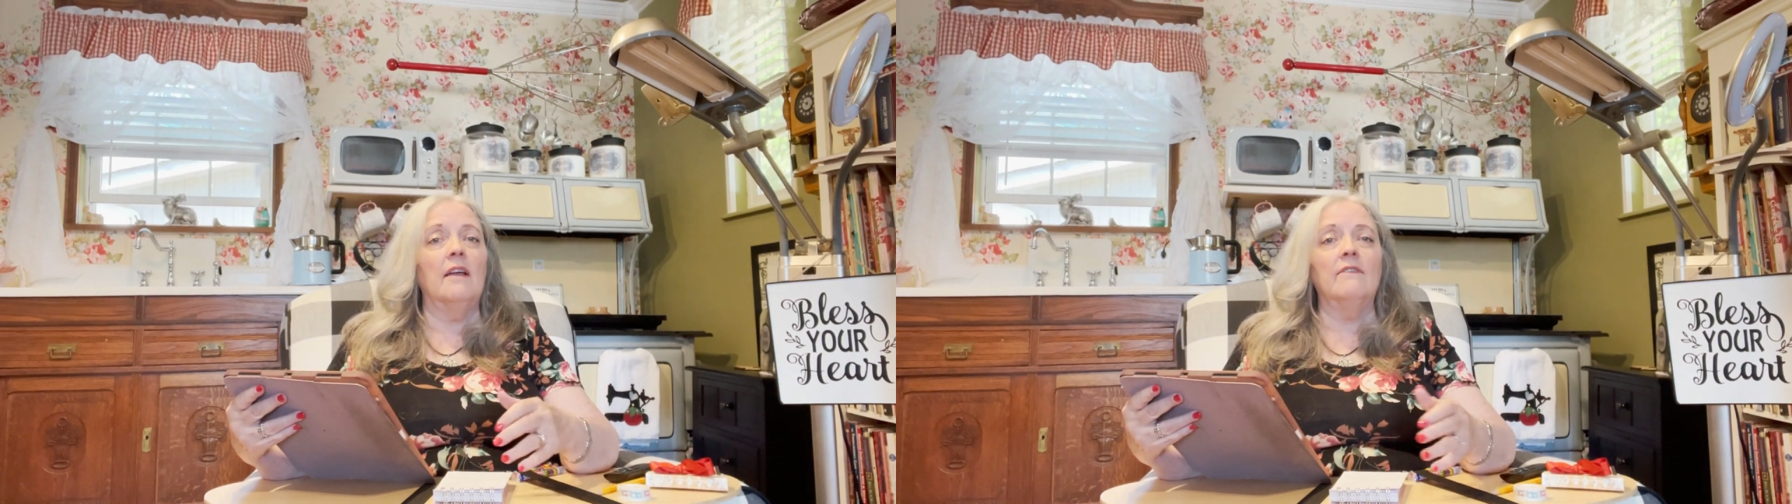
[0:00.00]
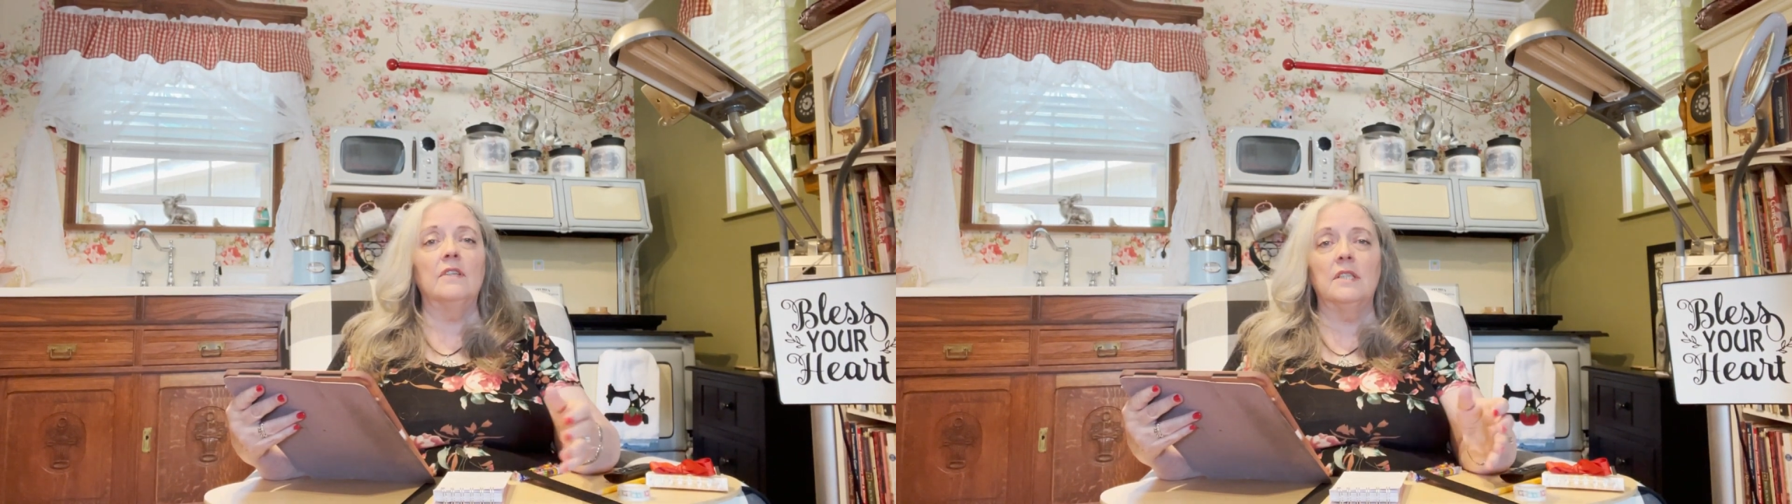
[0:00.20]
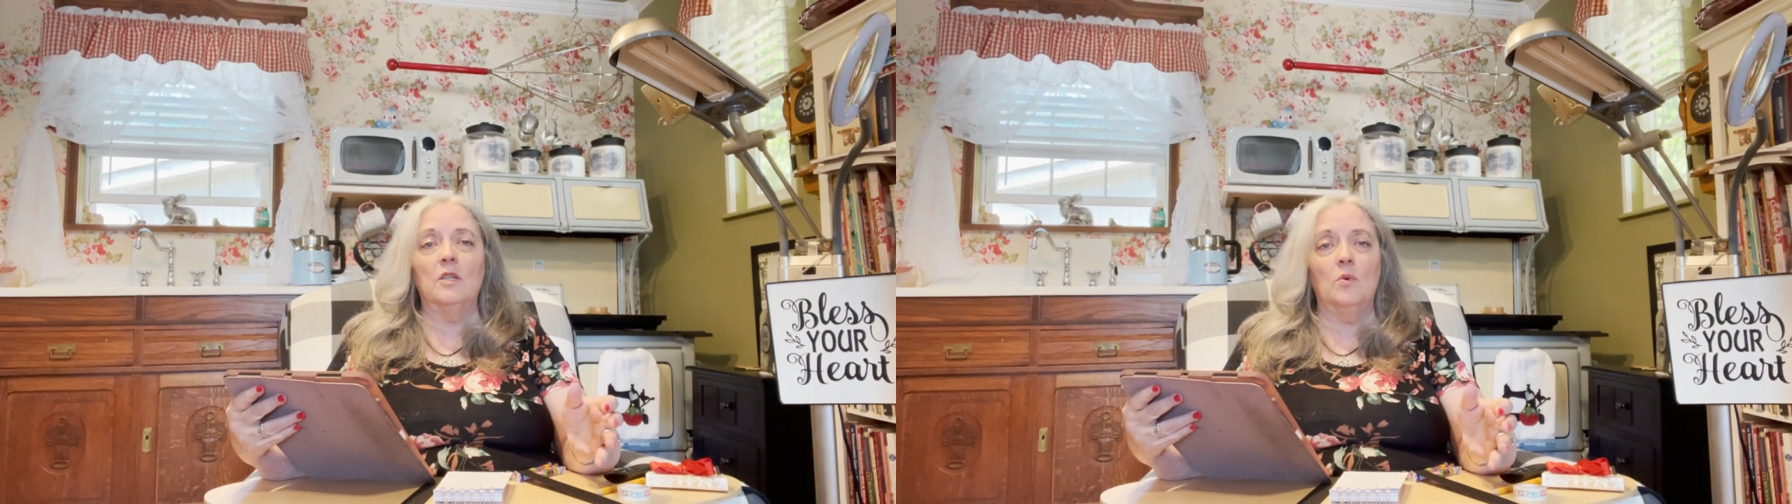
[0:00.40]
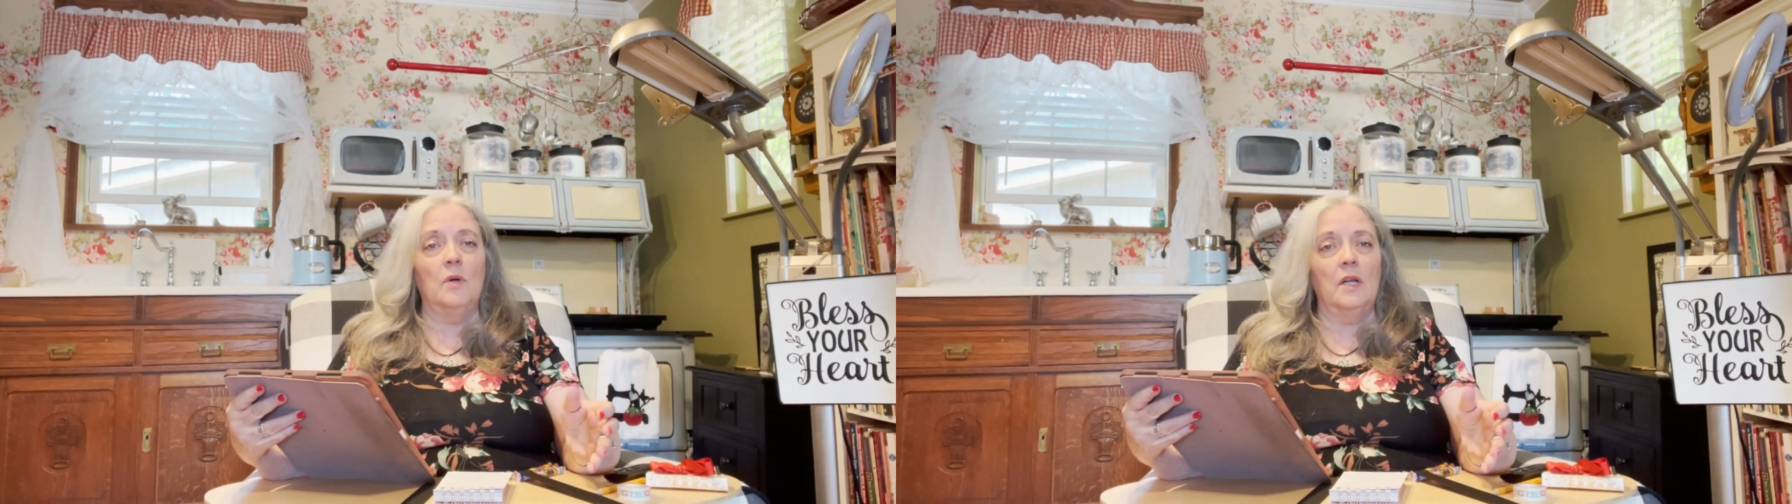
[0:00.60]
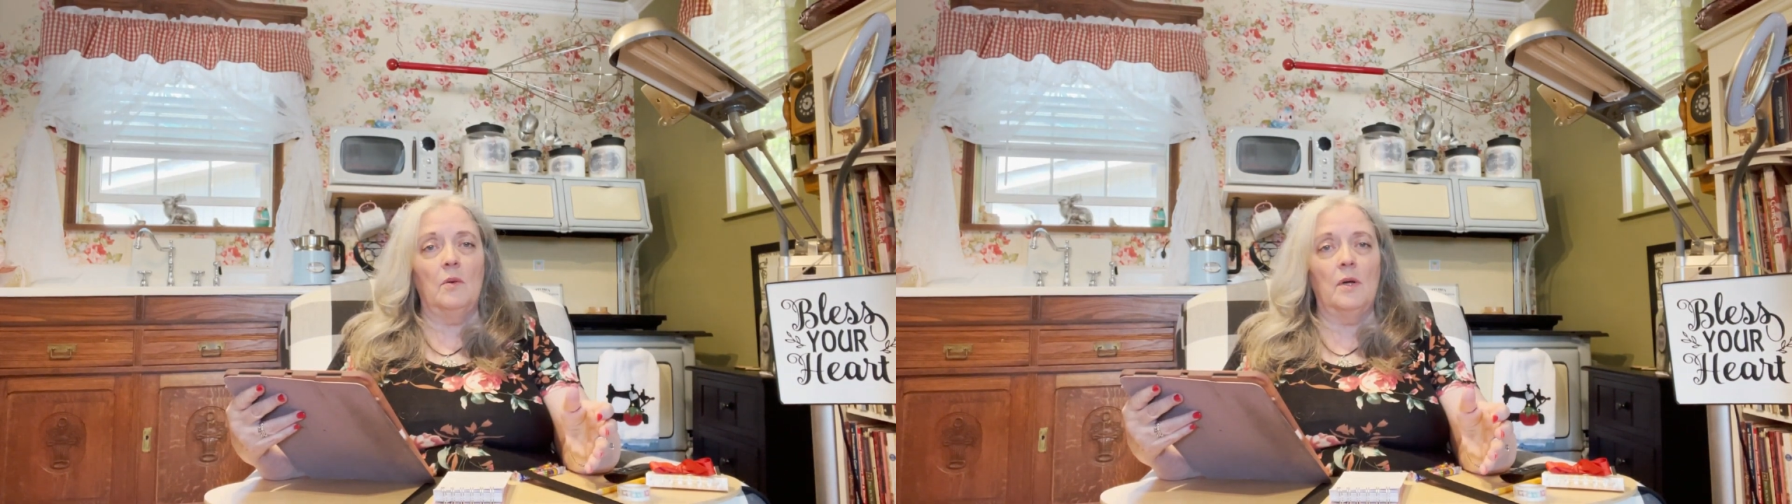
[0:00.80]
every single
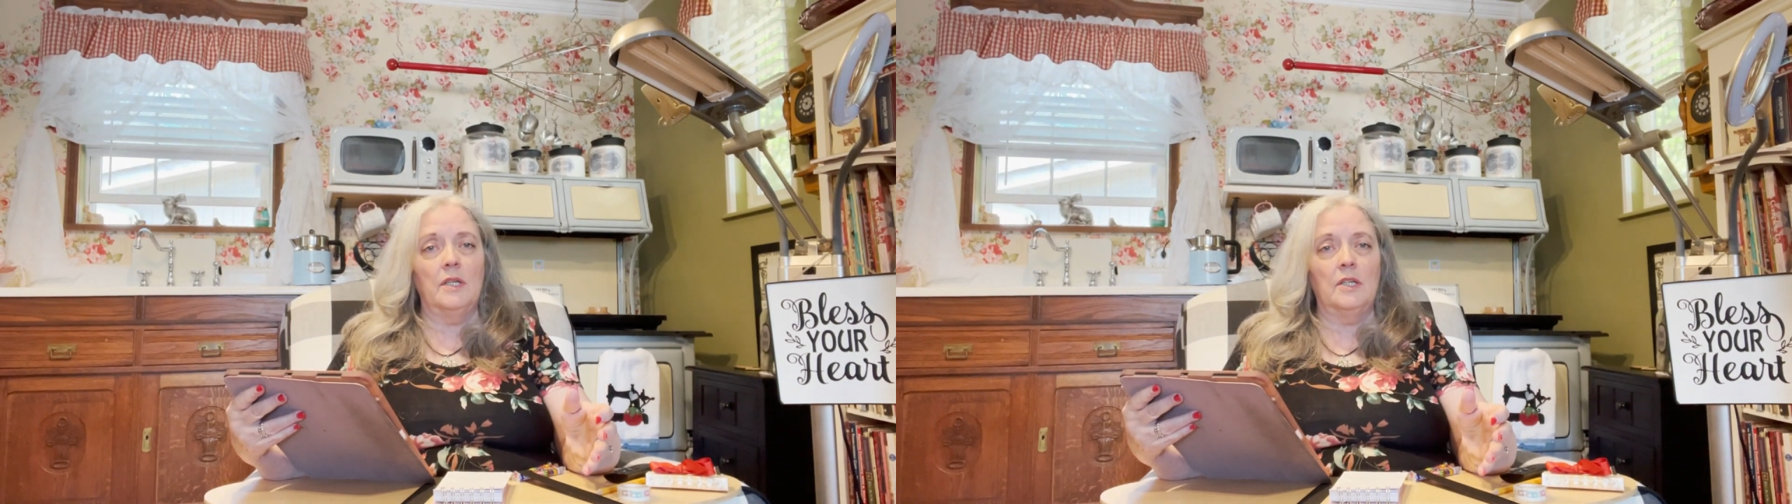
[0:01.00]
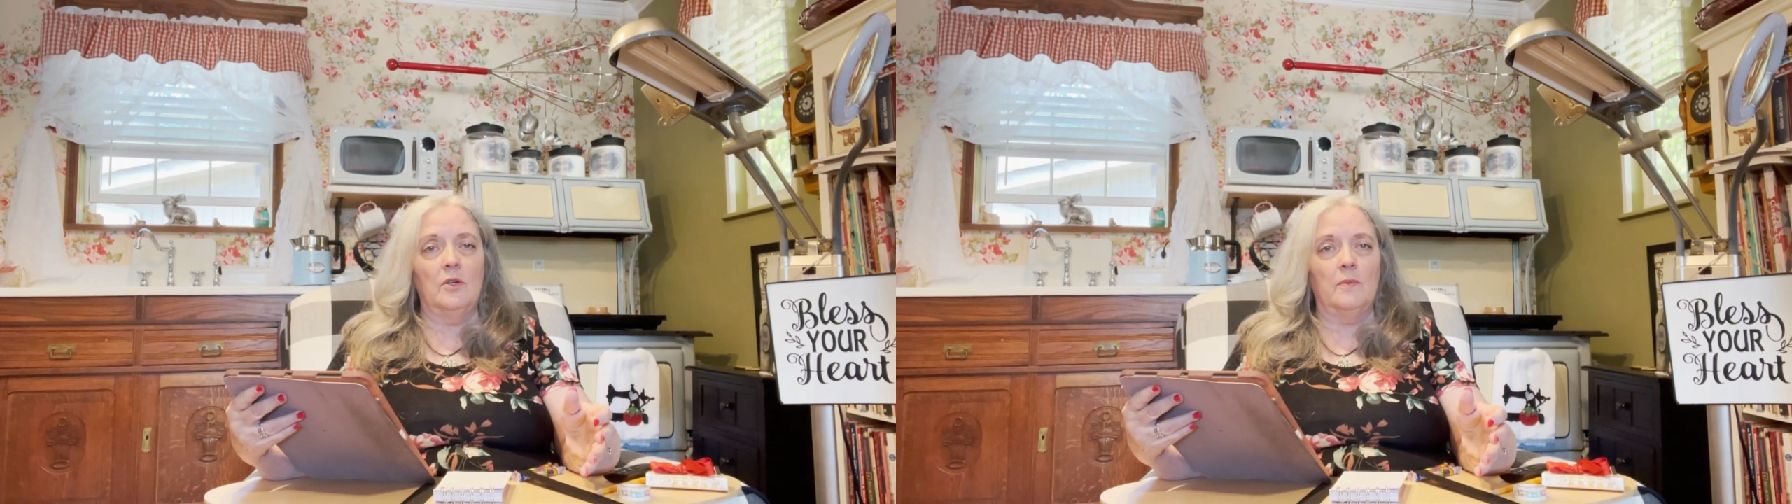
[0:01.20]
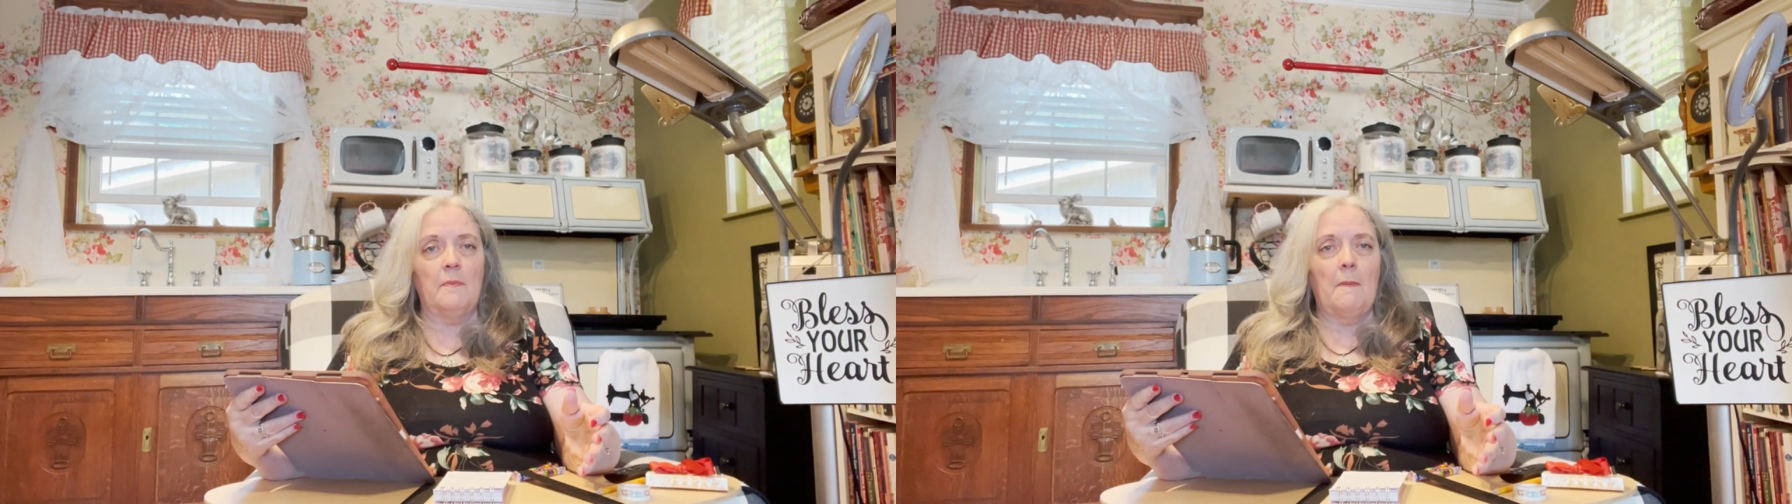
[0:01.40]
one I want to do.